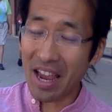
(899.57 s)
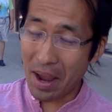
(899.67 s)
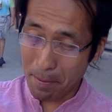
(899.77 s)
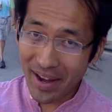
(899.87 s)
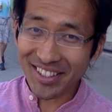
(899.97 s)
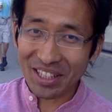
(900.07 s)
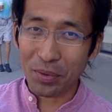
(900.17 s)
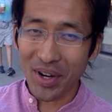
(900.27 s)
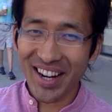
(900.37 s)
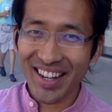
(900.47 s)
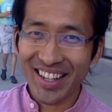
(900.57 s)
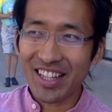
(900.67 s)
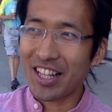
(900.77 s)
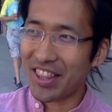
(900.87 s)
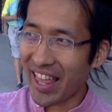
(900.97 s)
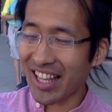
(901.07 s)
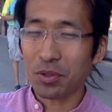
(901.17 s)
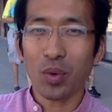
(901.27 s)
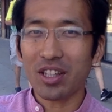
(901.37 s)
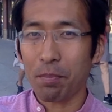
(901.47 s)
Amazing, right? That's
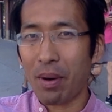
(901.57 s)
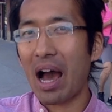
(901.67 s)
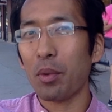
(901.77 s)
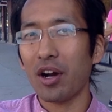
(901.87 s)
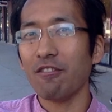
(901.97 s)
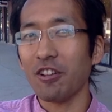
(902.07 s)
what the power of the